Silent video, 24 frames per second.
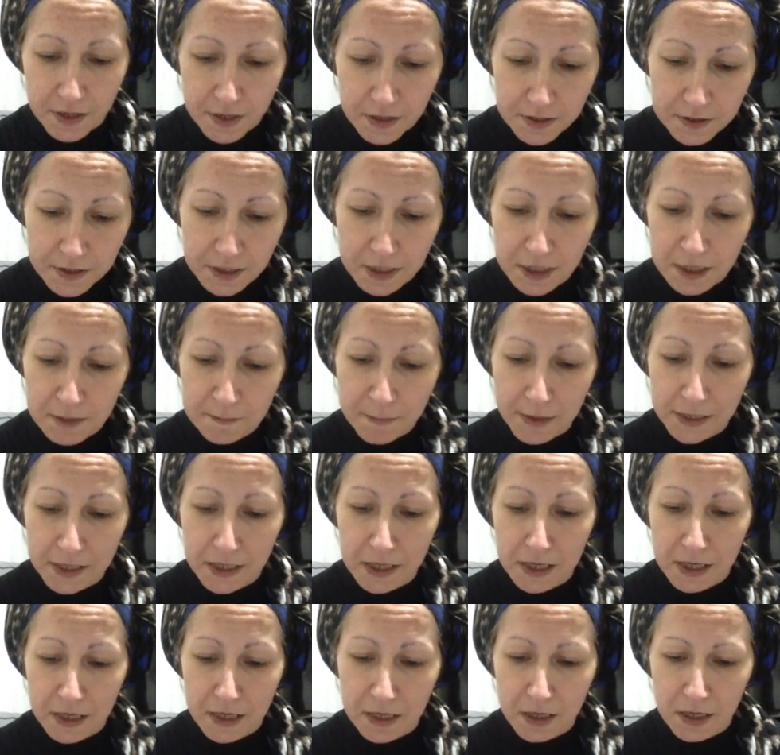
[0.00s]
that he may
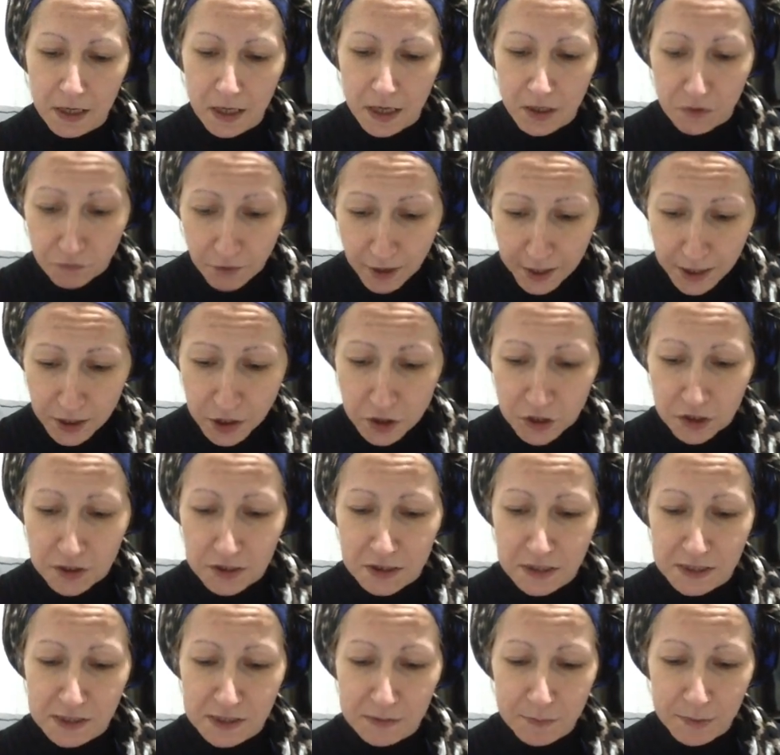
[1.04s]
enrage the
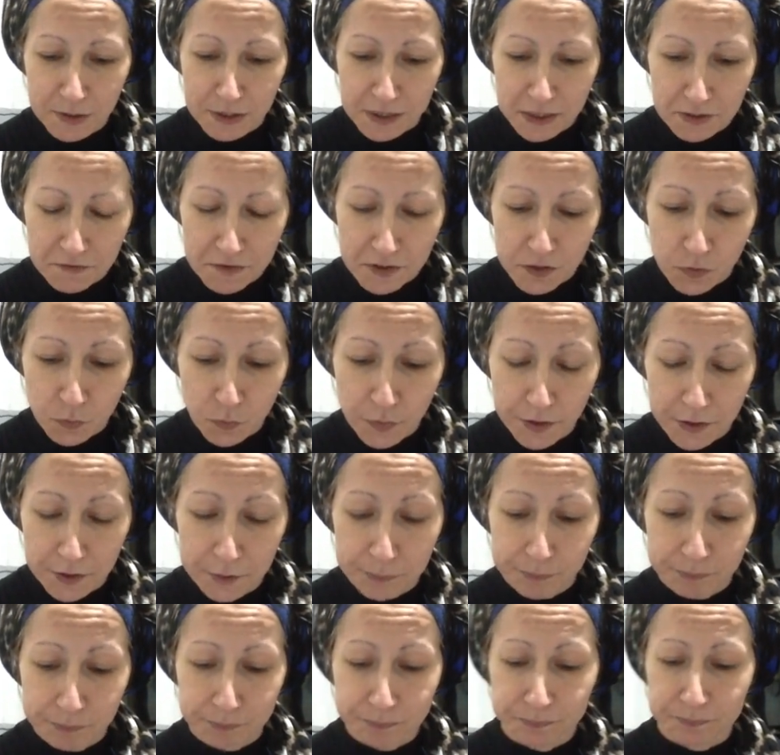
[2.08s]
disbelievers with
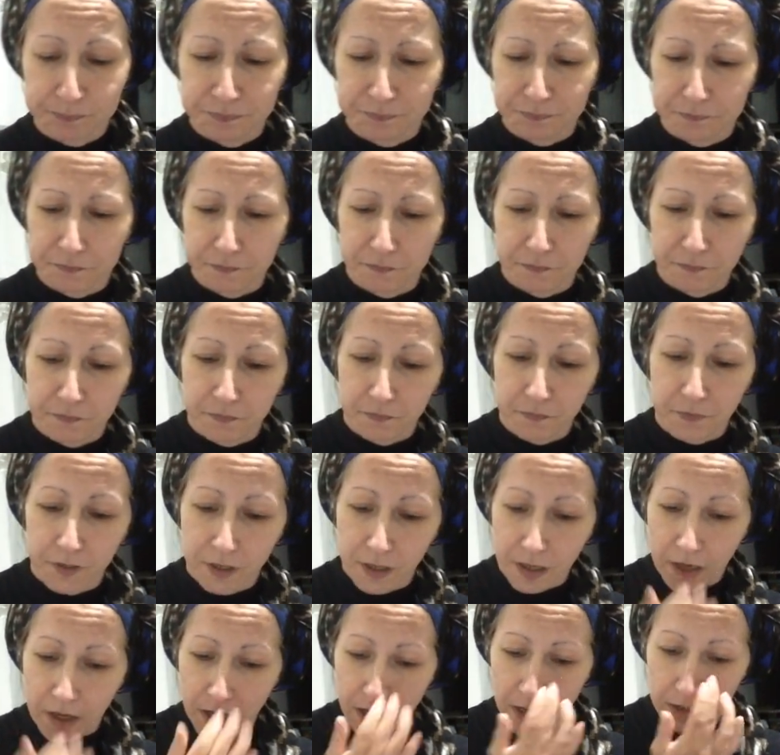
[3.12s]
them.
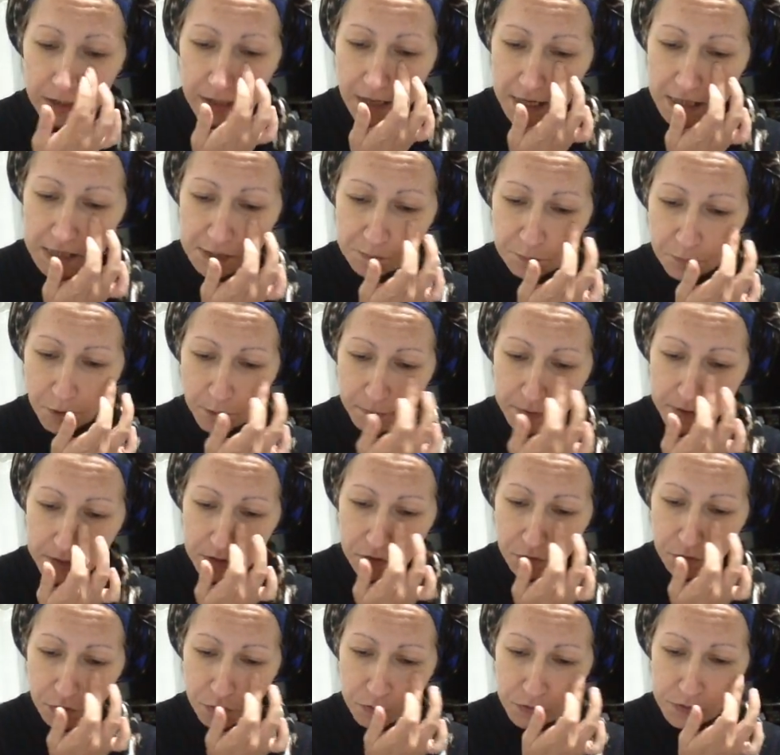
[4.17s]
Allah has
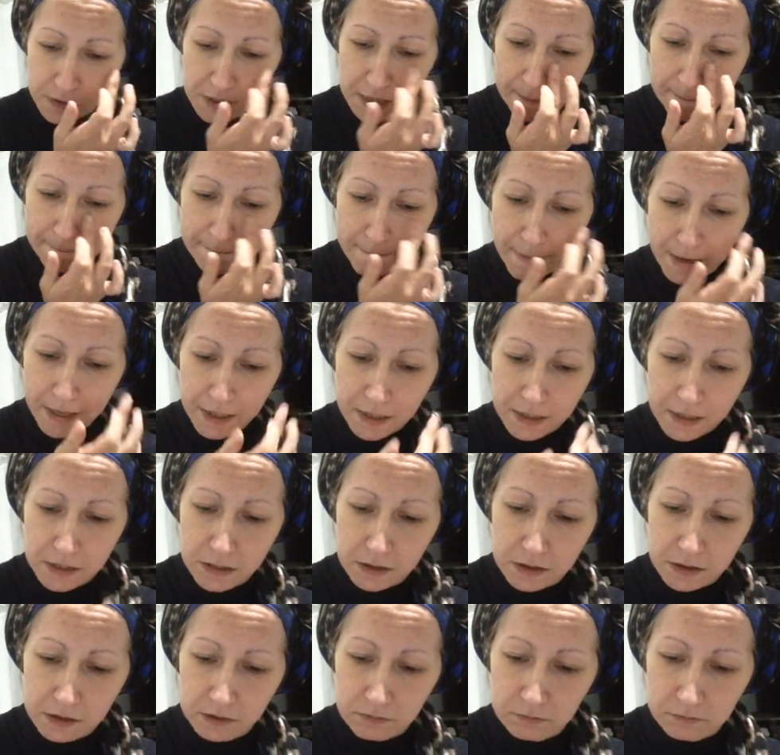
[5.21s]
promised those among
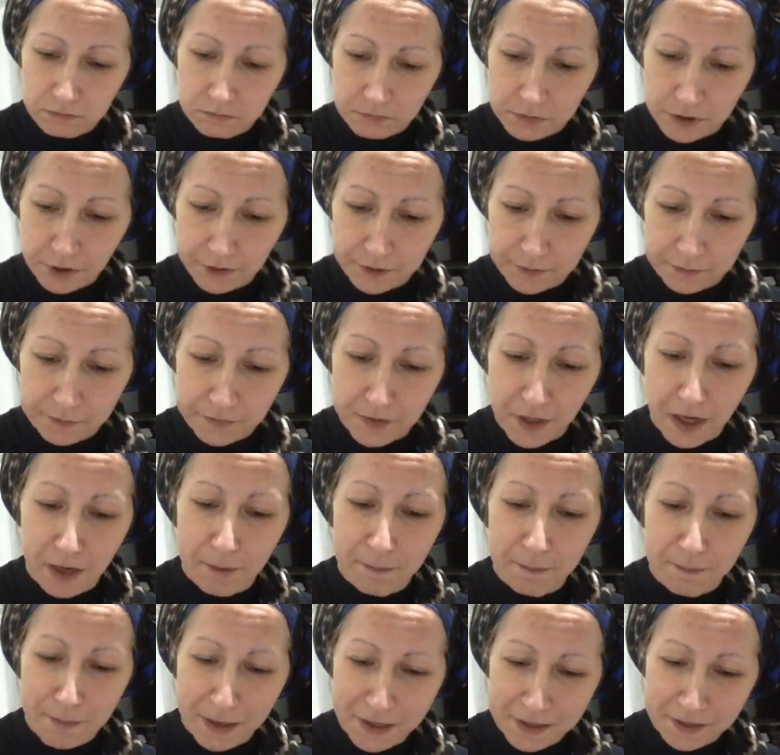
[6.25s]

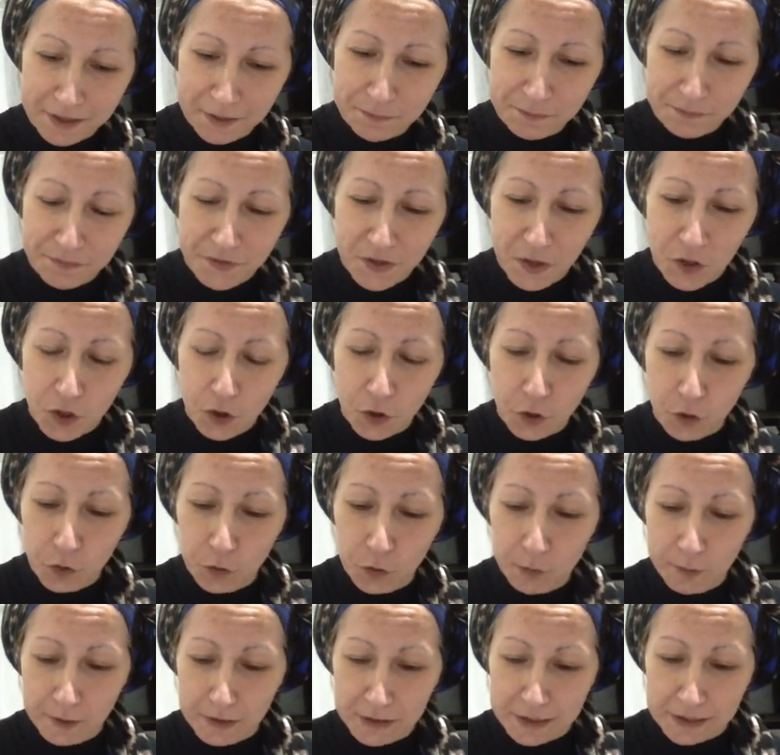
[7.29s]
them who
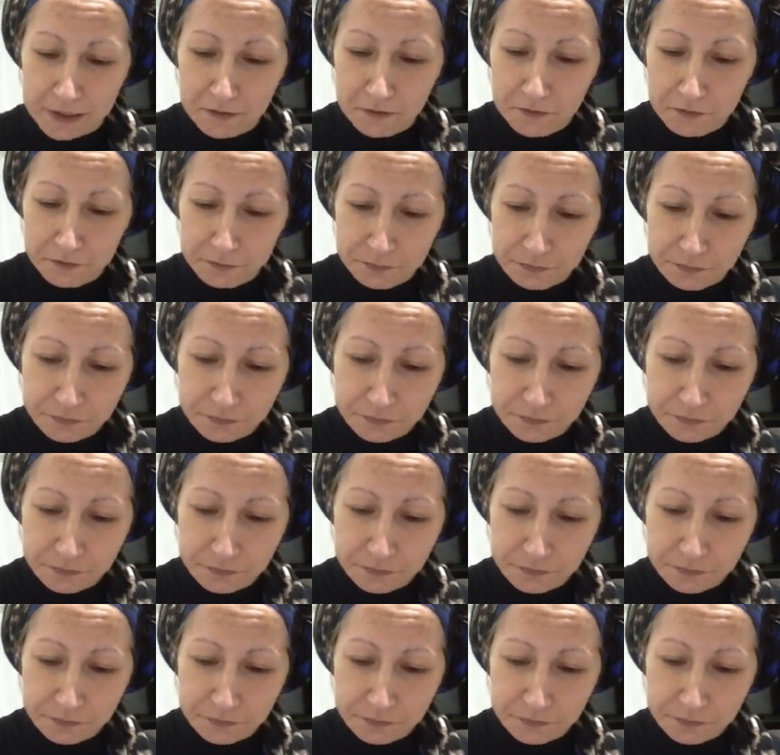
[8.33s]
believe